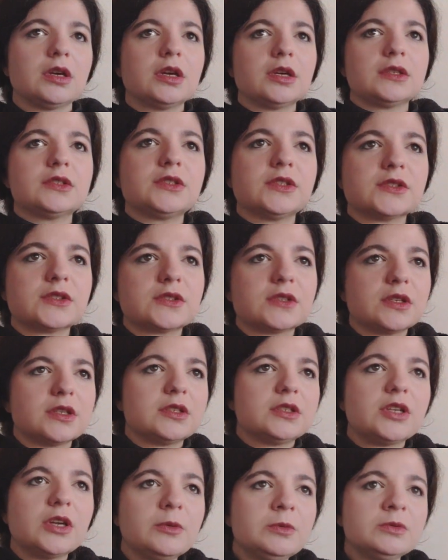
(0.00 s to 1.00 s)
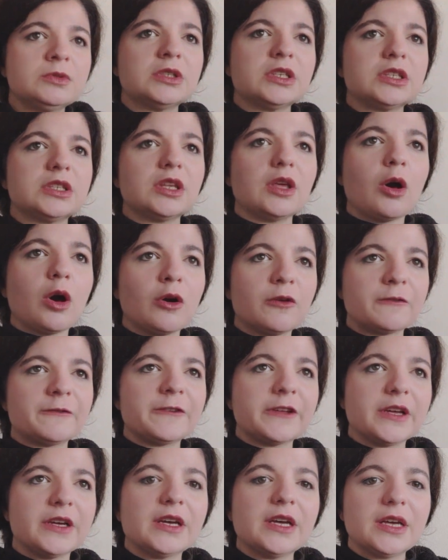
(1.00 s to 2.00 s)
Just don't
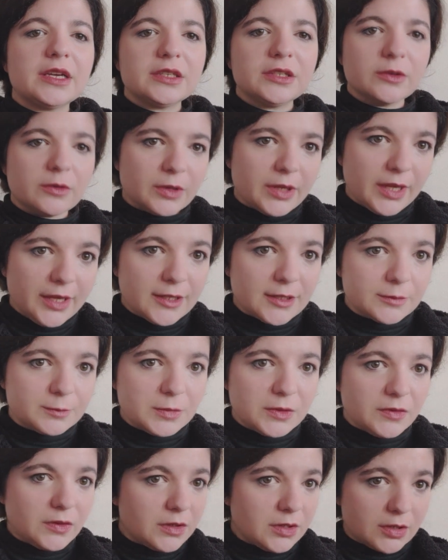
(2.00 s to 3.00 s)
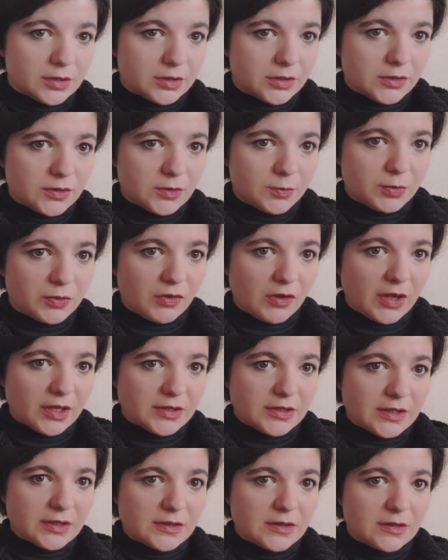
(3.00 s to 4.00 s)
offer your help if you're not going to
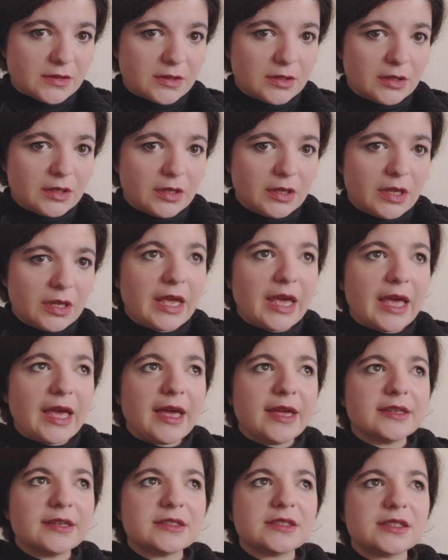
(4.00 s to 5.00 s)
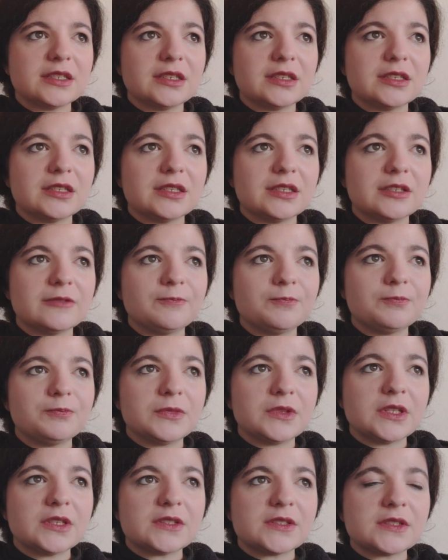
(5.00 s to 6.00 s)
provide it. And
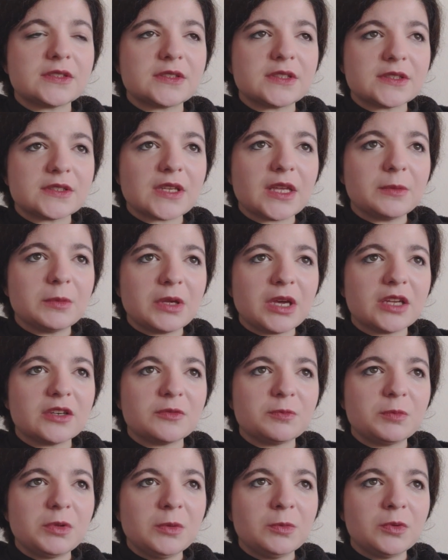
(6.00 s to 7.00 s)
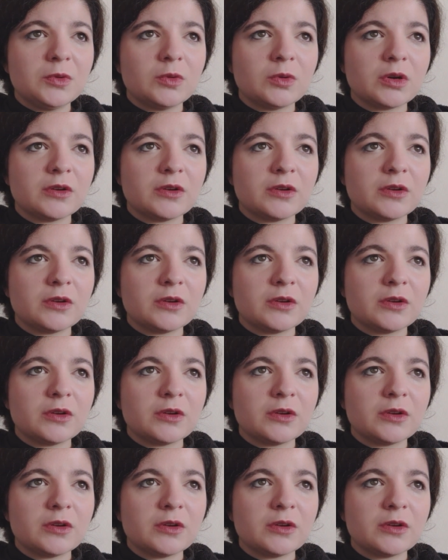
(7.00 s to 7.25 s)
this is the same kind of people who are